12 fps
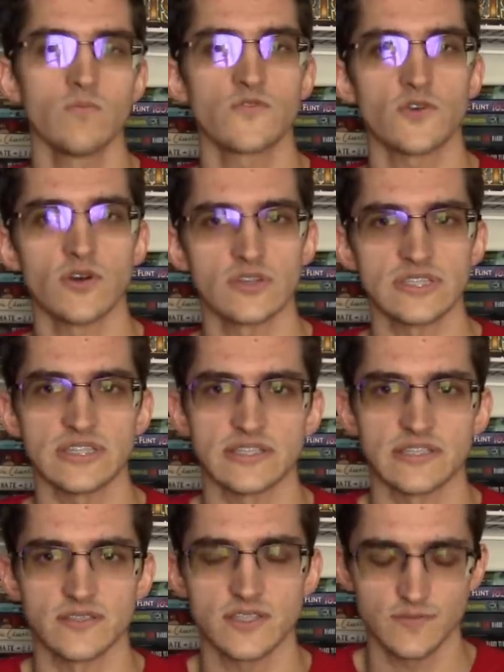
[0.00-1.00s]
for All
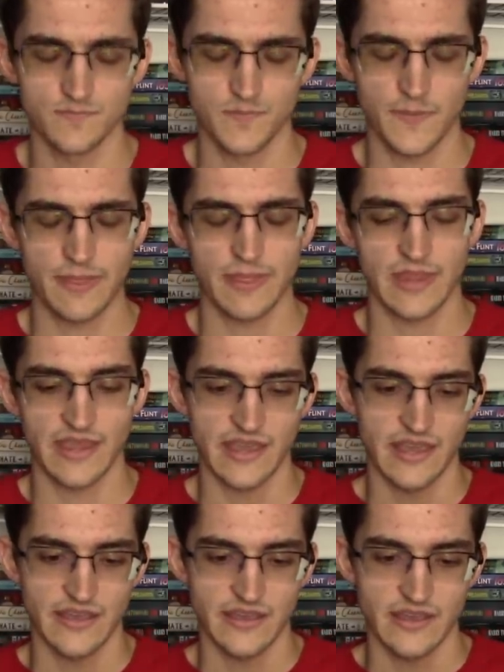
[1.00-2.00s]
Seasons."
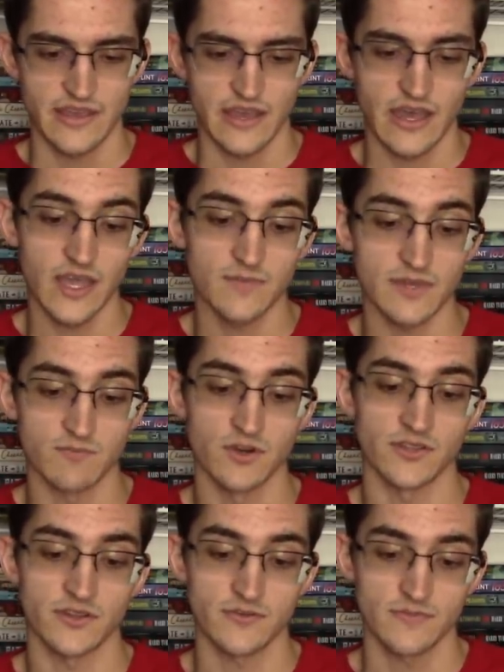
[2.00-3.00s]
Hi, Big
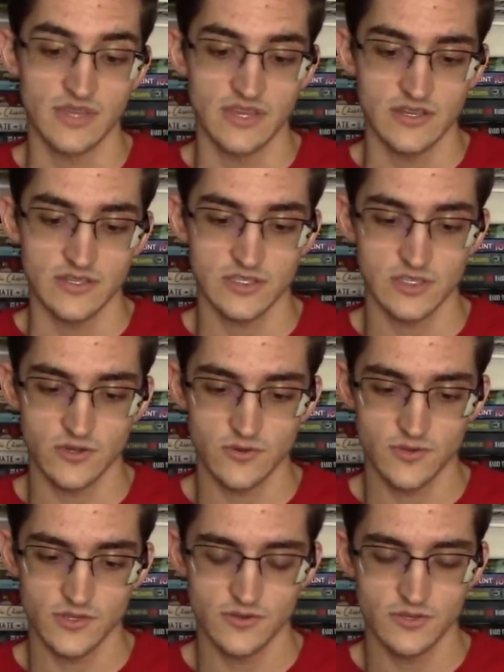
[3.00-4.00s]
Brother.
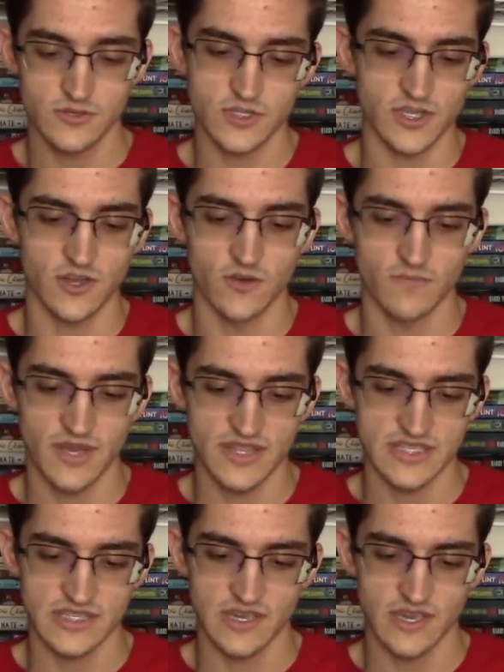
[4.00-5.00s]
So you're usually home by
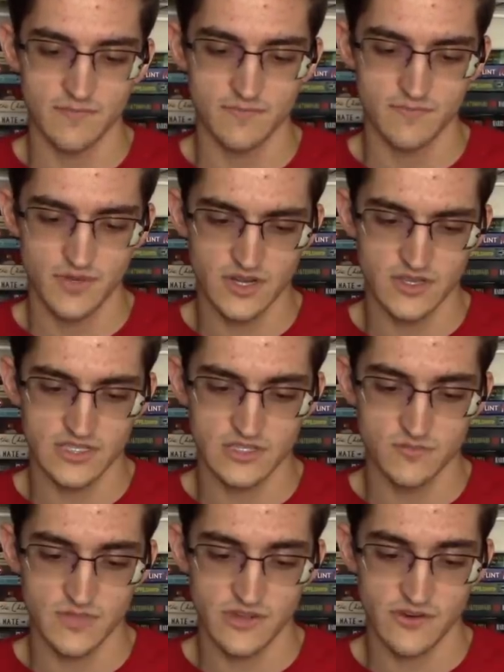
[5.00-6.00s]
this time, but I'll
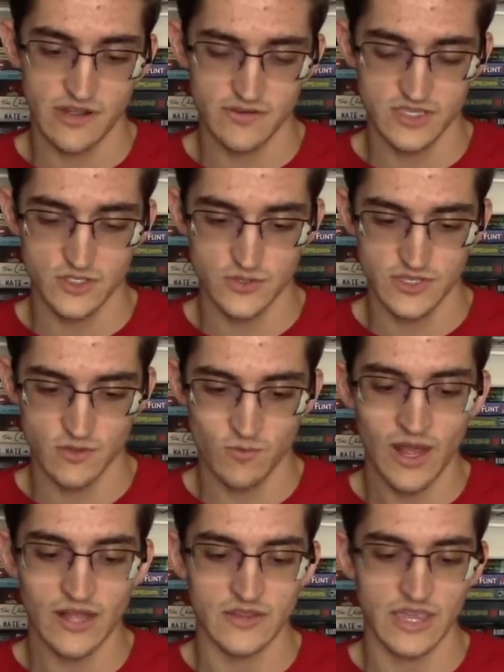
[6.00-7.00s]
assume that you're out enjoying the
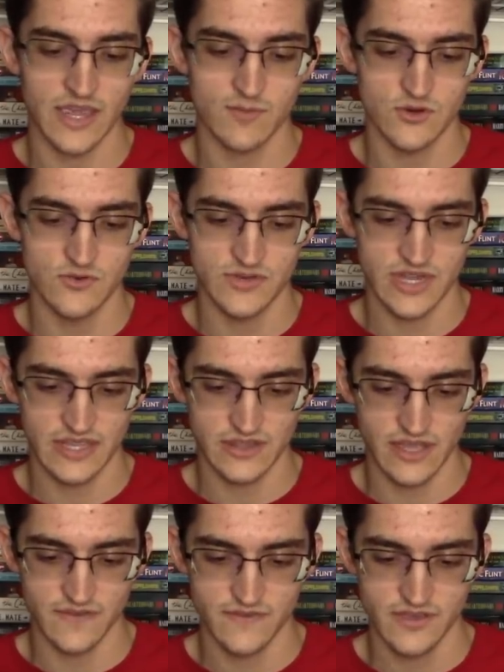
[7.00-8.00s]
wild Cameroon
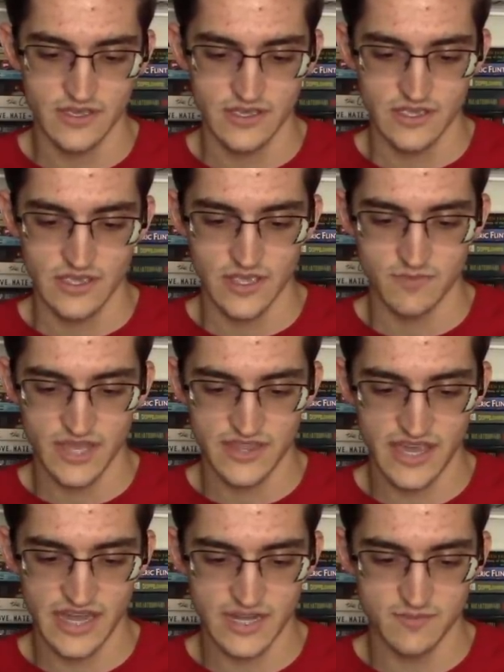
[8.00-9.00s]
nightlife. And by
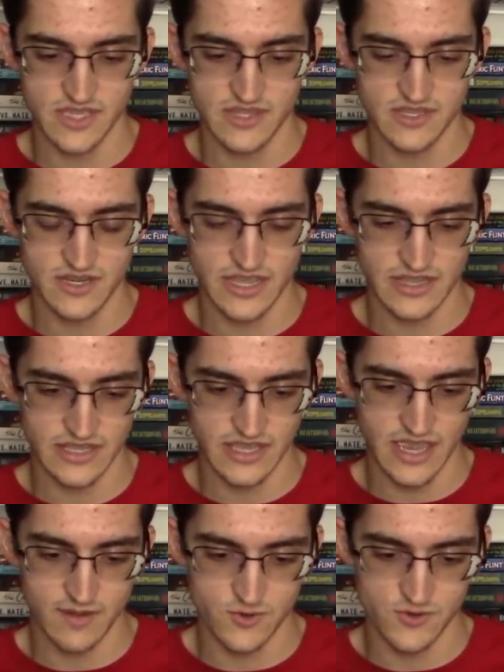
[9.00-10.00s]
that I mean the nightly
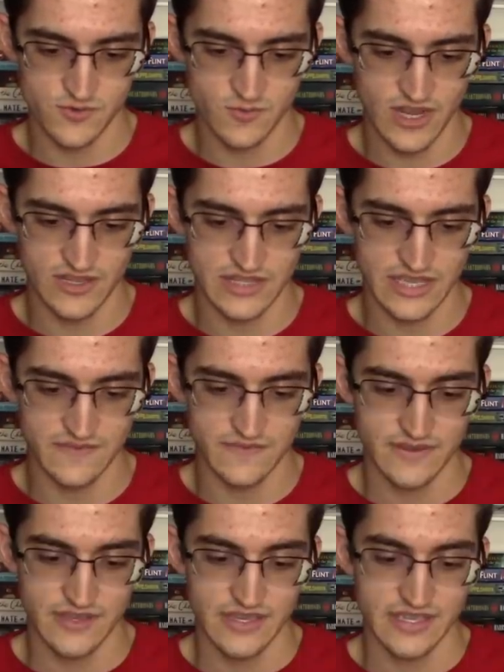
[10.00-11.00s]
Cameroon wildlife.
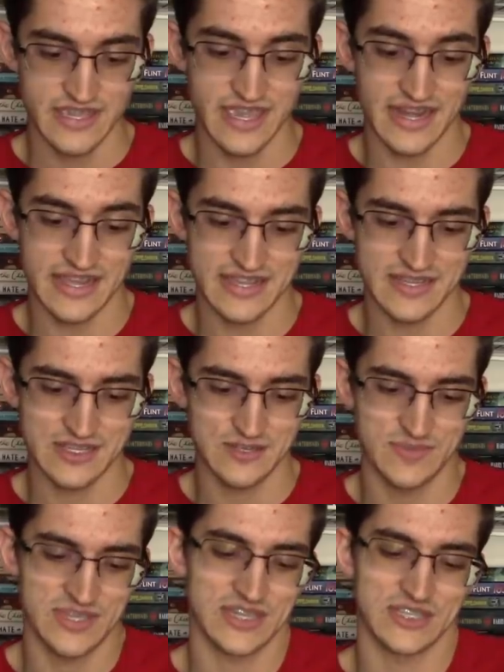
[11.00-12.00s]
Get it?
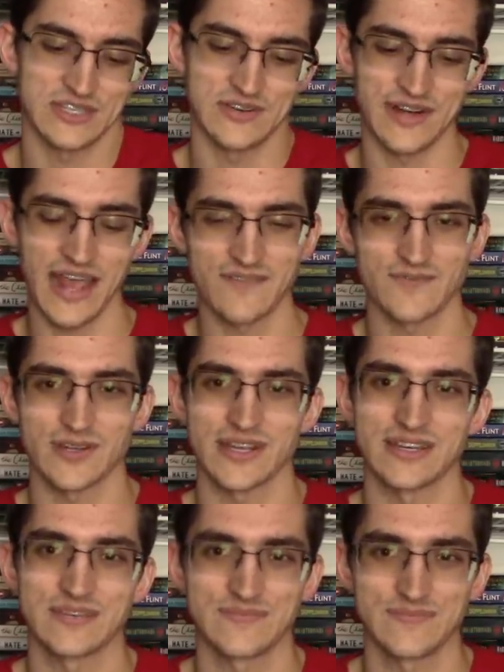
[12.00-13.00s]
Because you're in Africa.